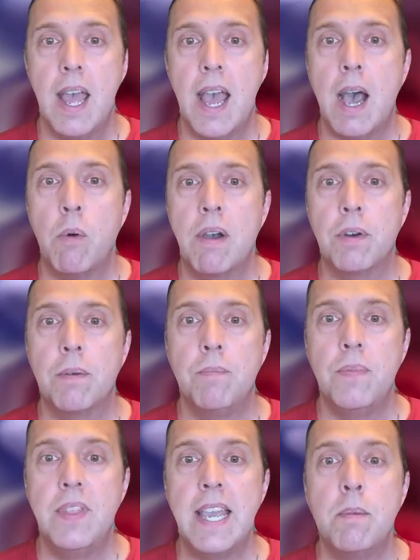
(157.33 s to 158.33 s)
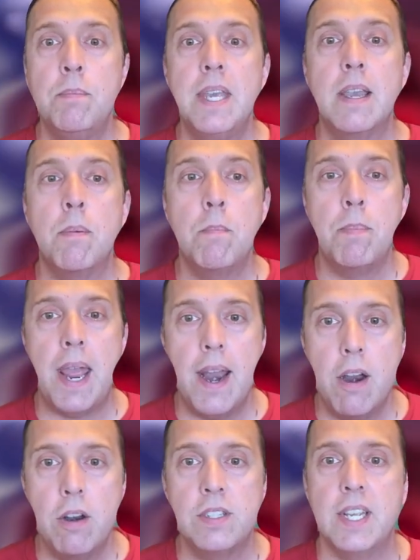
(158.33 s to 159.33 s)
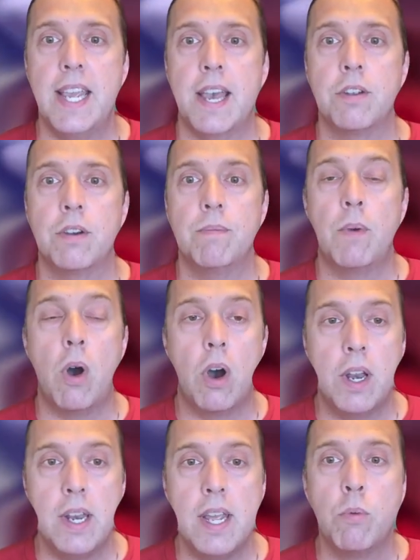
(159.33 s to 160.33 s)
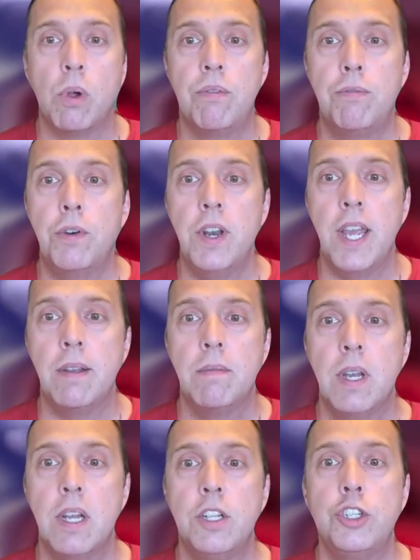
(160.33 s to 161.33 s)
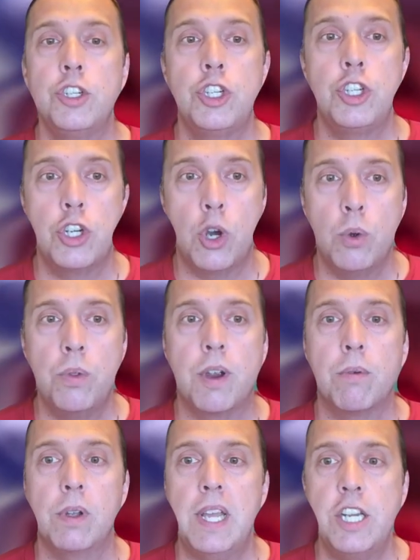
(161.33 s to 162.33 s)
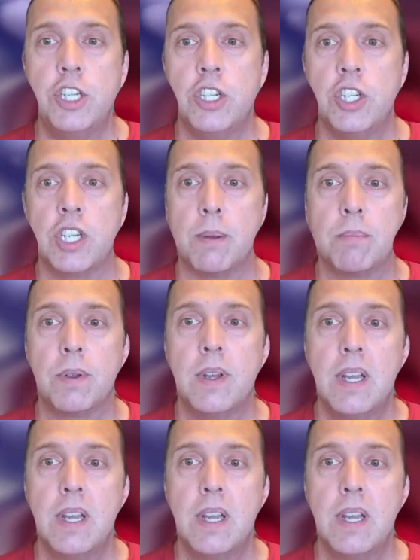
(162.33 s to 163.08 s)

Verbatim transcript: However, they can be compared together on an equal footing to show their relationship.